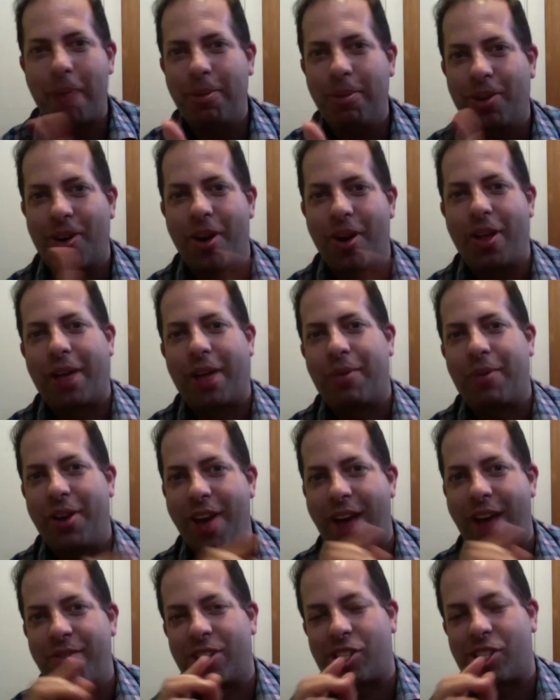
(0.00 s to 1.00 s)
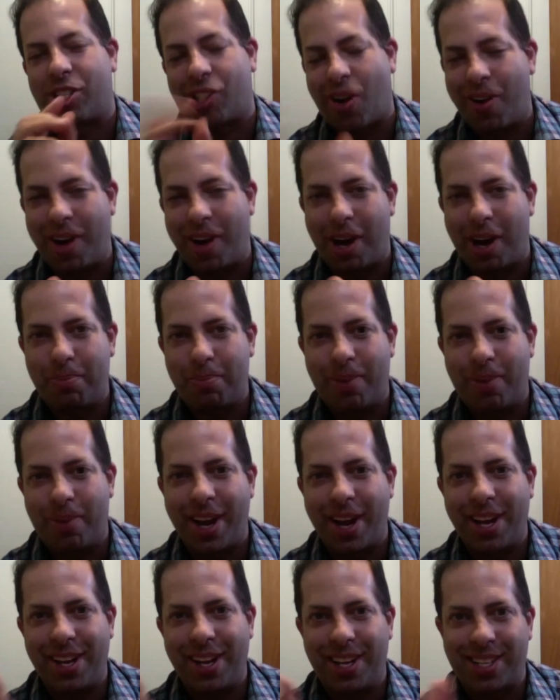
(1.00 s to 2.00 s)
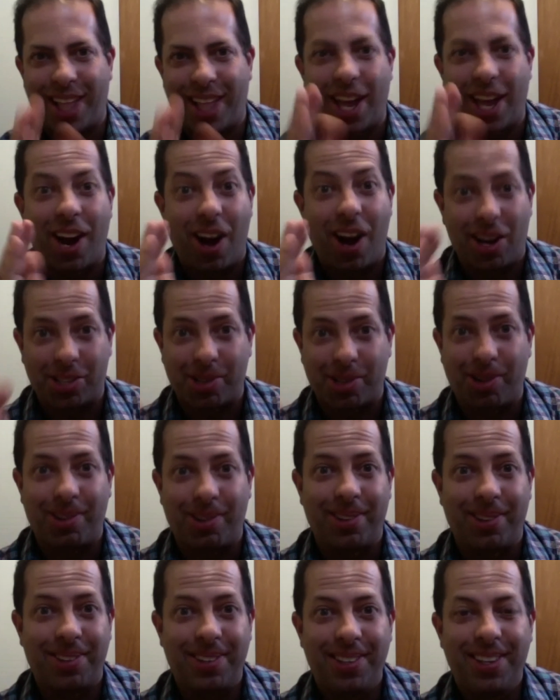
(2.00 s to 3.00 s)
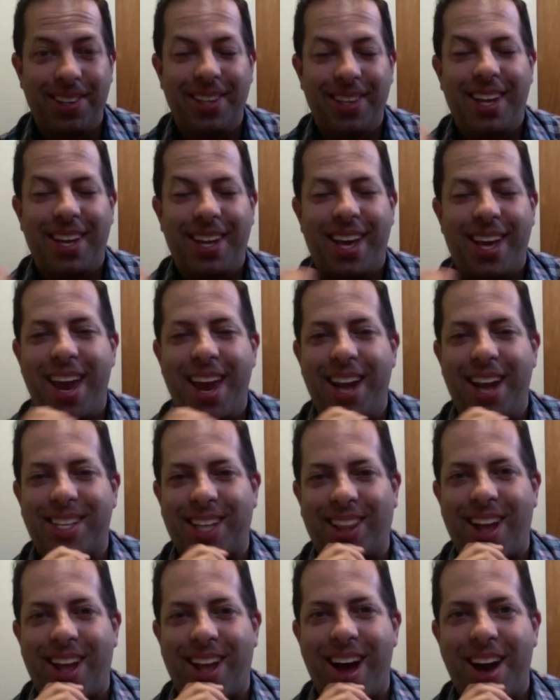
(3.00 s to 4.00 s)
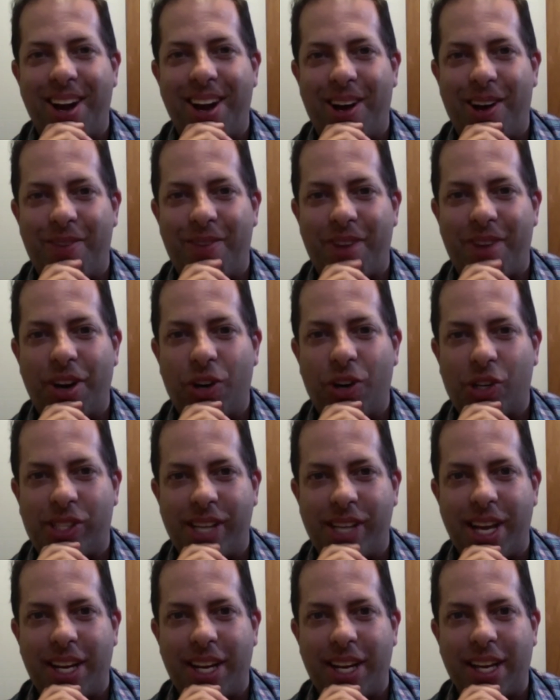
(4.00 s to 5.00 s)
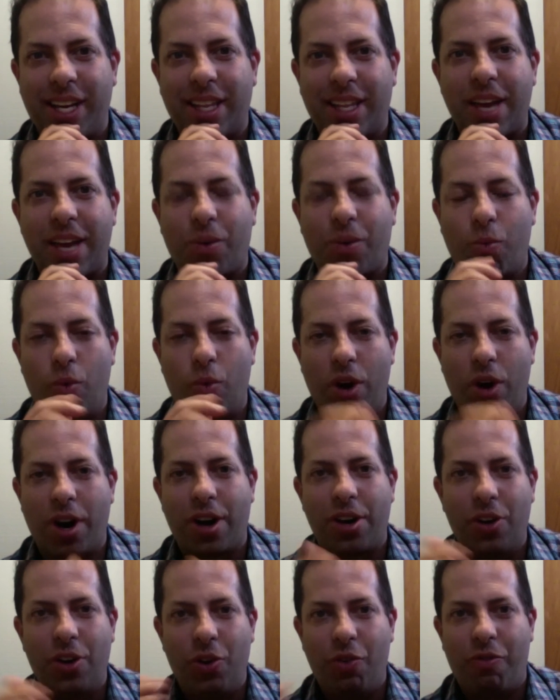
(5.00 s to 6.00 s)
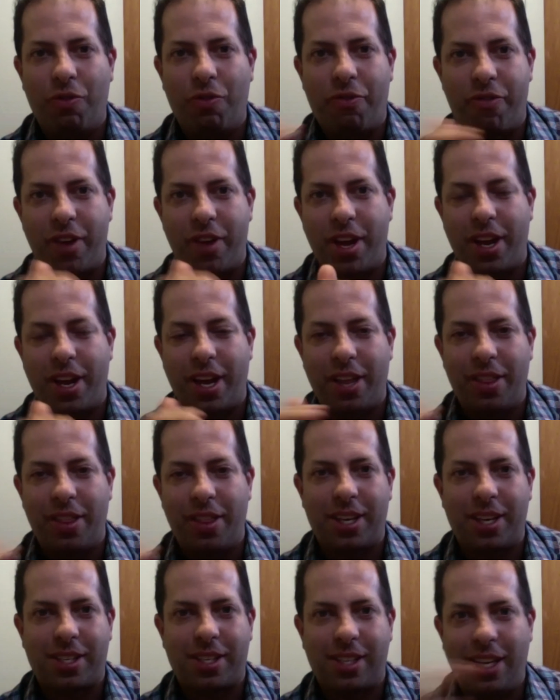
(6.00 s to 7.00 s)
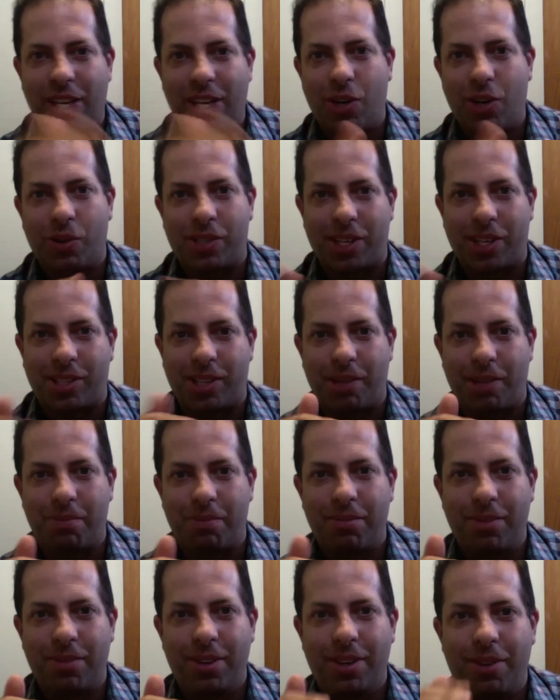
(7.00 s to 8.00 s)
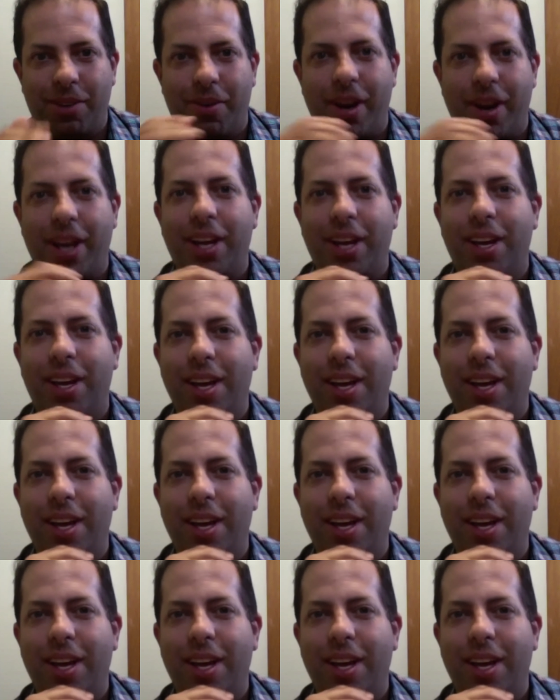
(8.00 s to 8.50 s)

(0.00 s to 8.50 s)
don't know, when you have a startup, right, it's a lot of hustle, and it's a lot of understanding where you fit in this ecosystem, right?